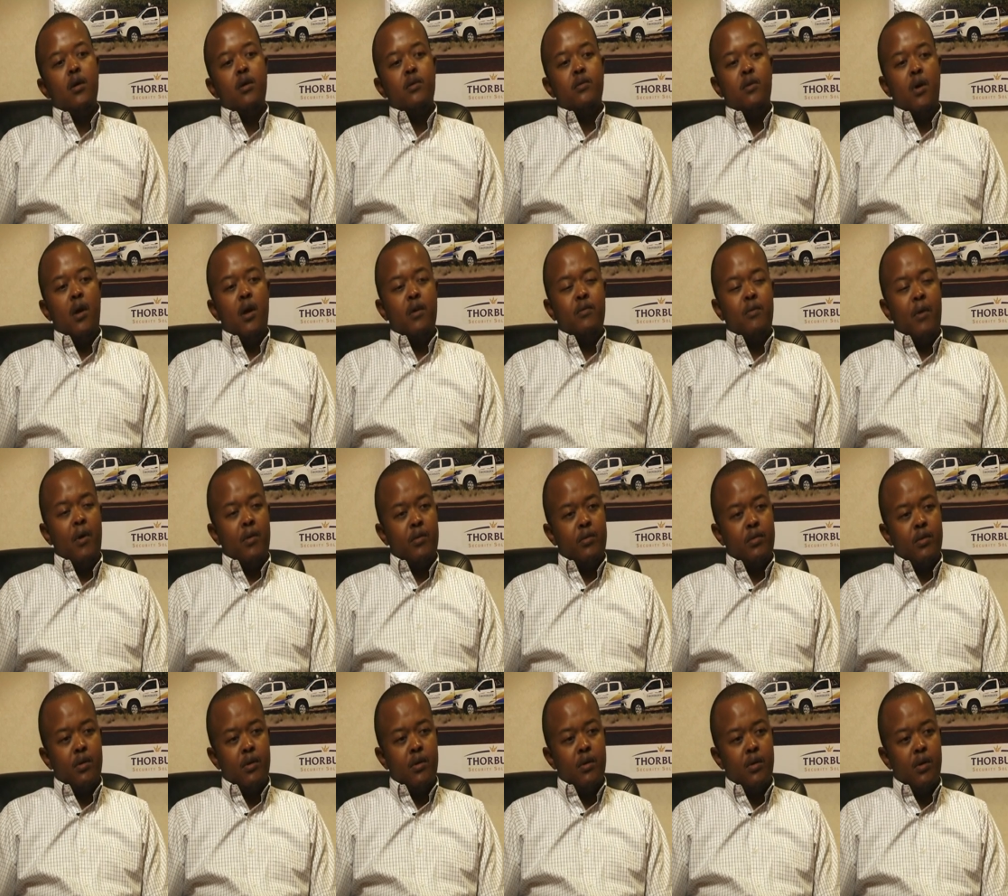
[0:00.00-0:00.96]
One of our
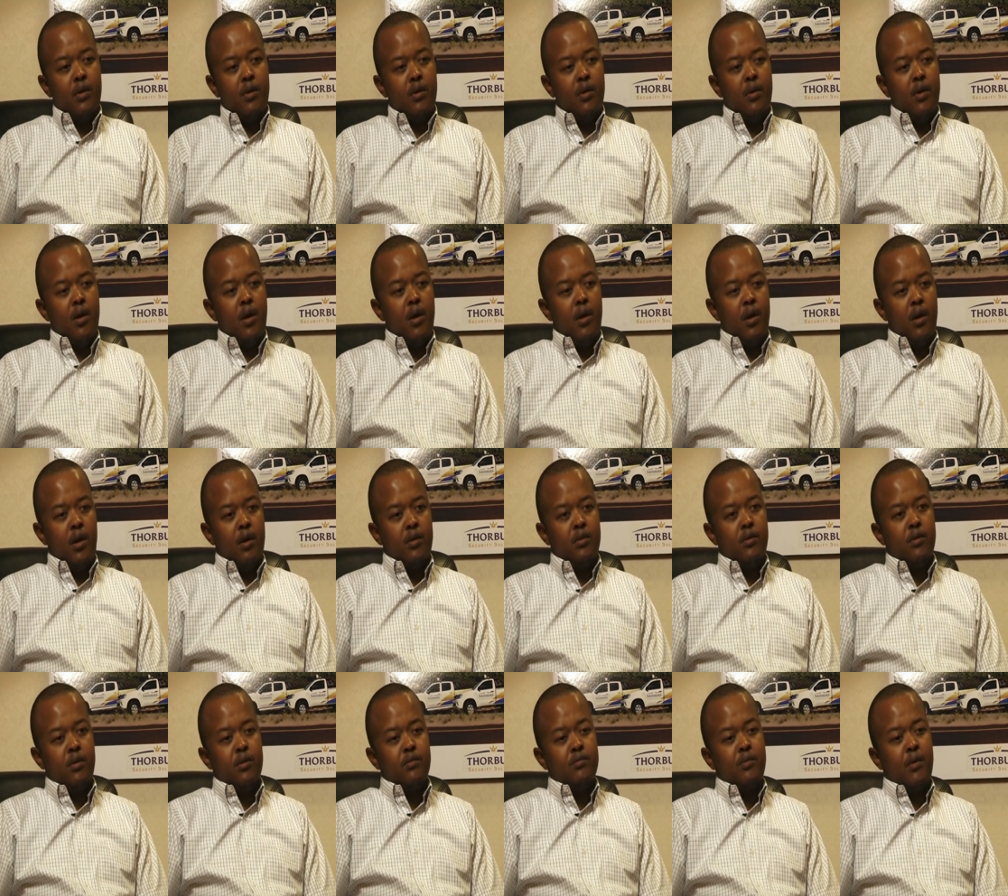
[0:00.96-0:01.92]
strong
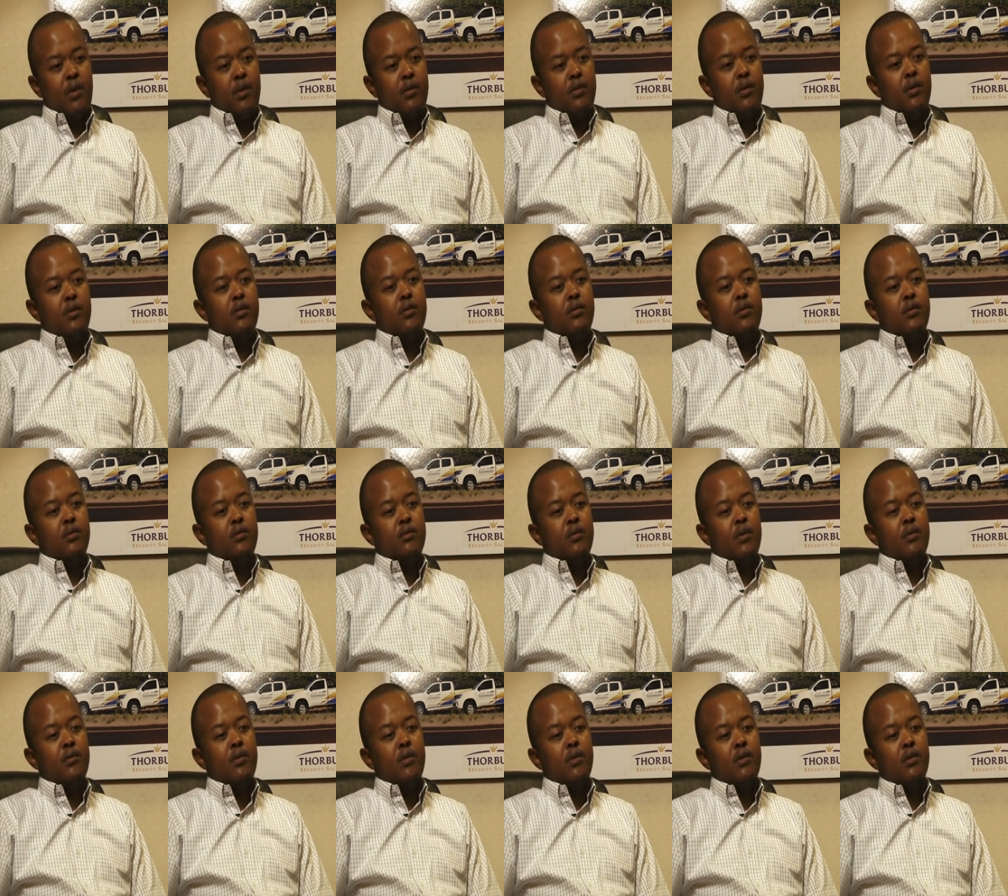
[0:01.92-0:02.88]
areas of presence is
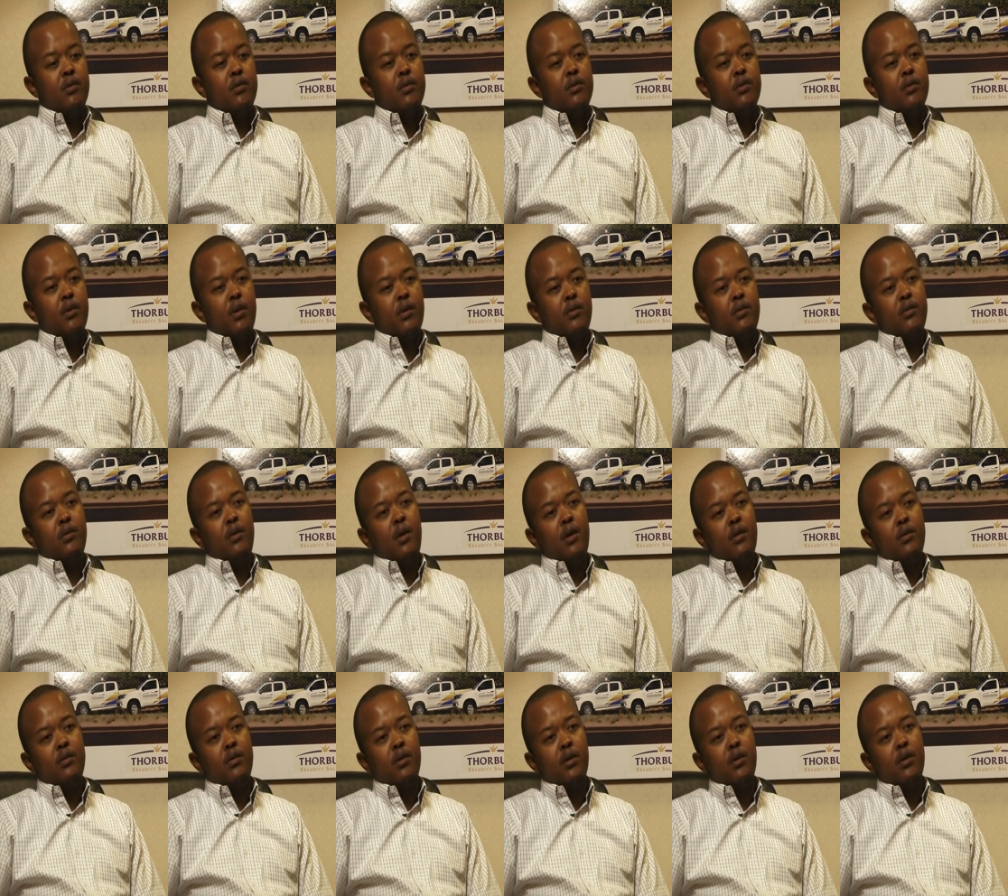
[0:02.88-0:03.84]
where we do
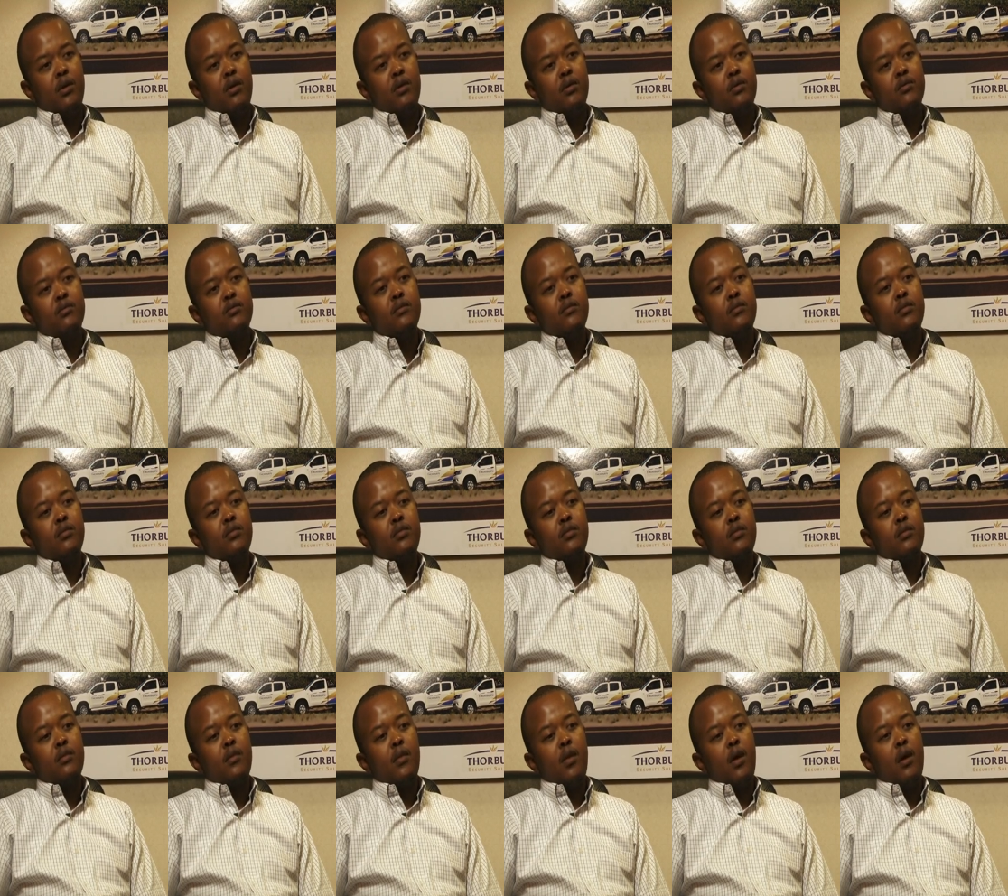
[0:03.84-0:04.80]
residential
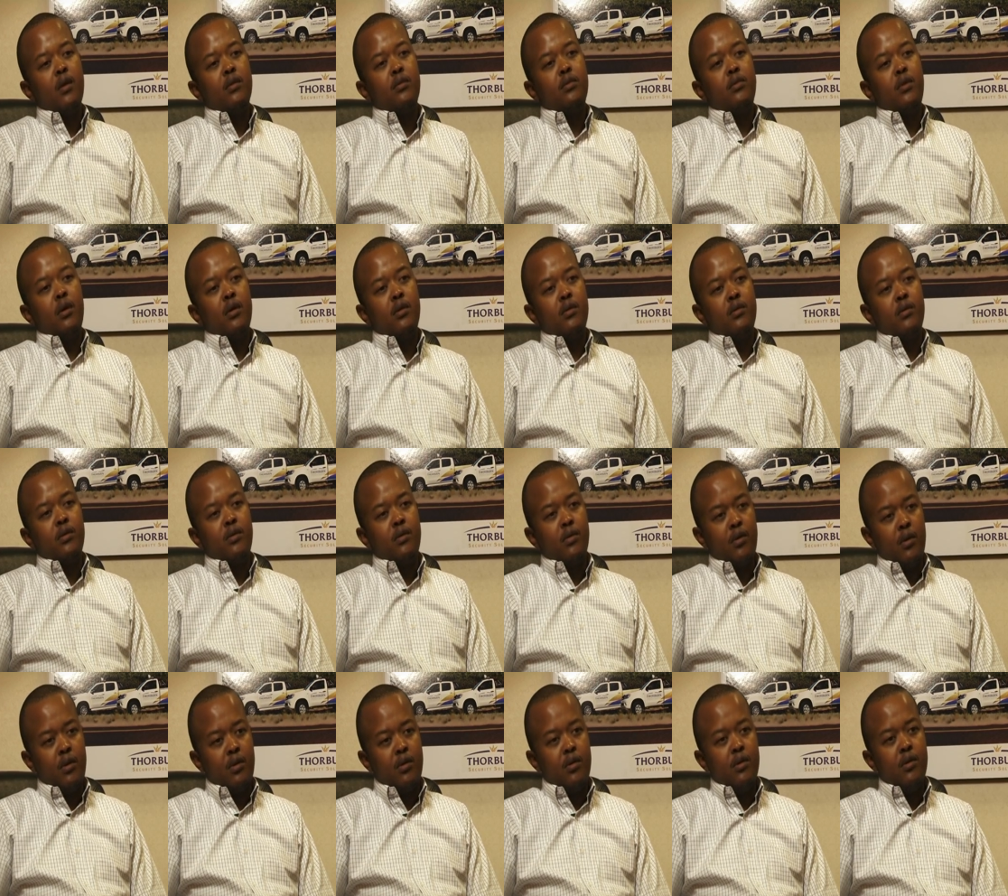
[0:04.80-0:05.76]
estate
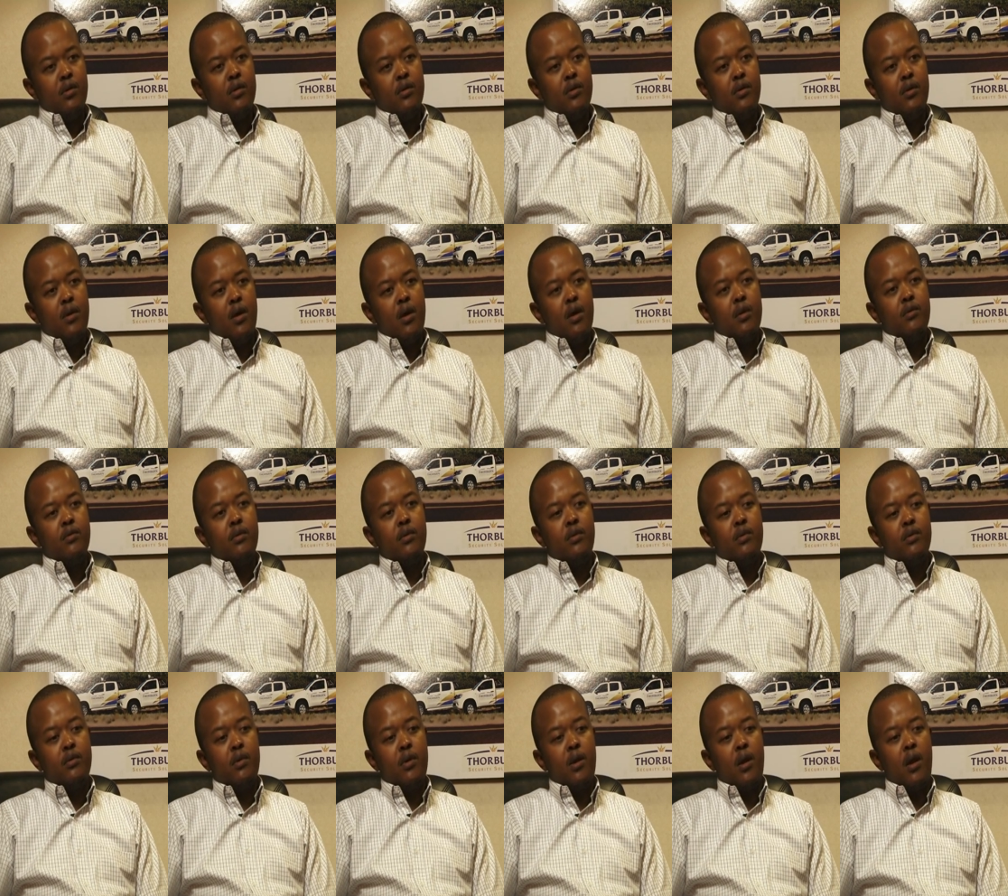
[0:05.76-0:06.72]
security. Uh, we're
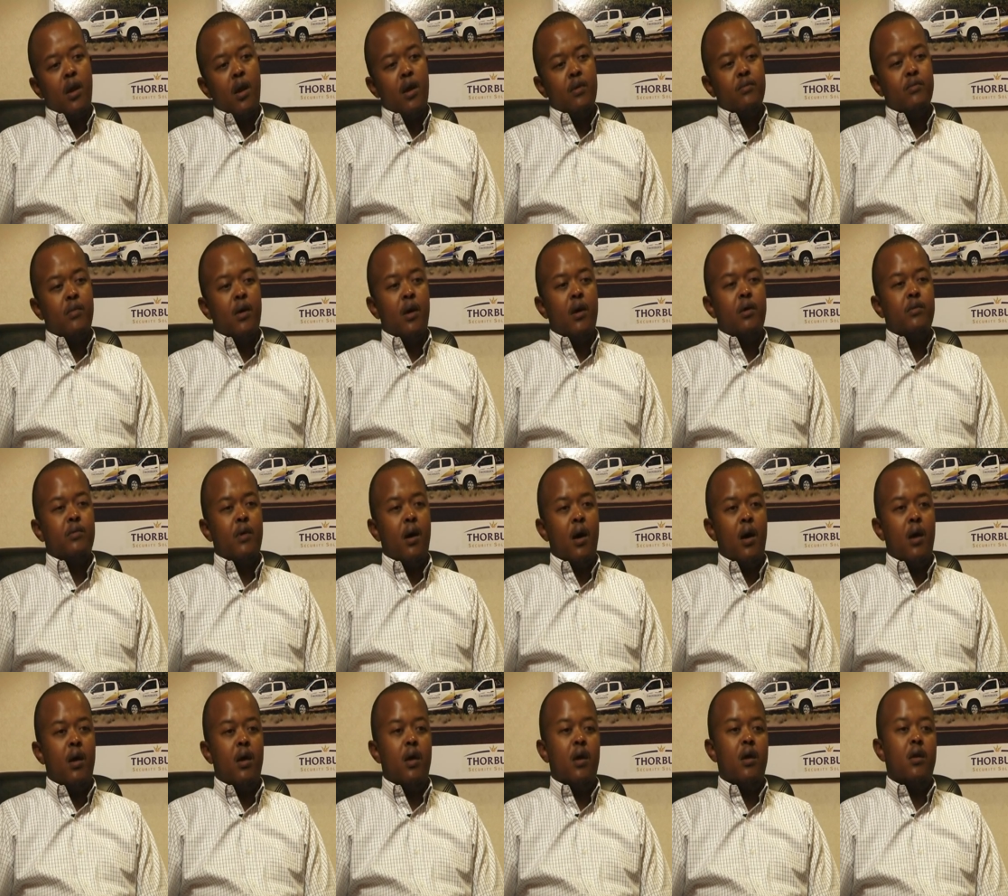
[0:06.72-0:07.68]
doing a number of
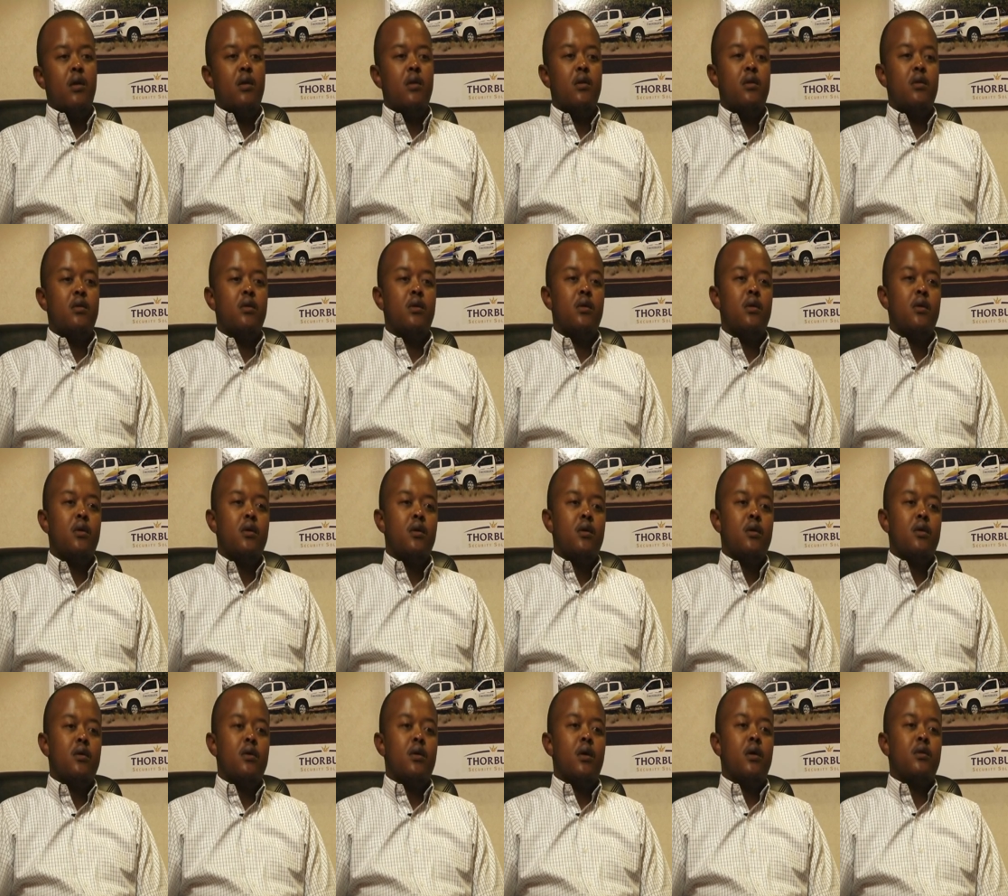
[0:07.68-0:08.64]
high-end
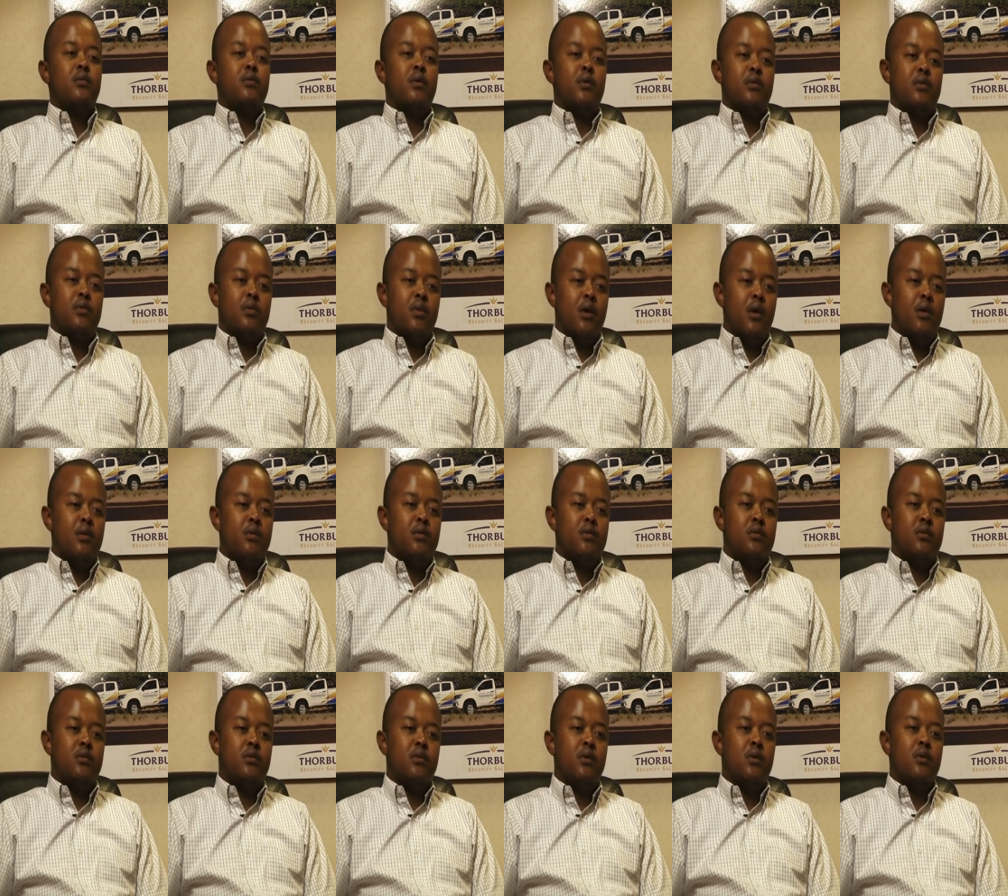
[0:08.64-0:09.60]
golf
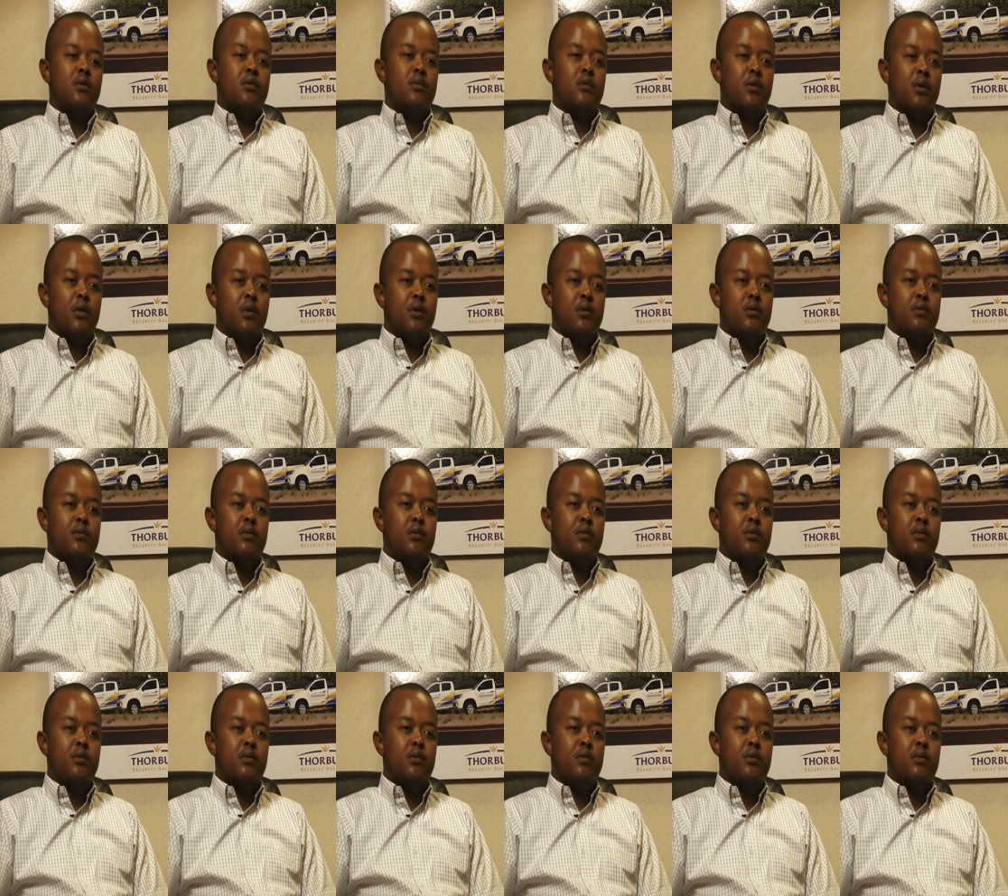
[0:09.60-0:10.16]
estates in George.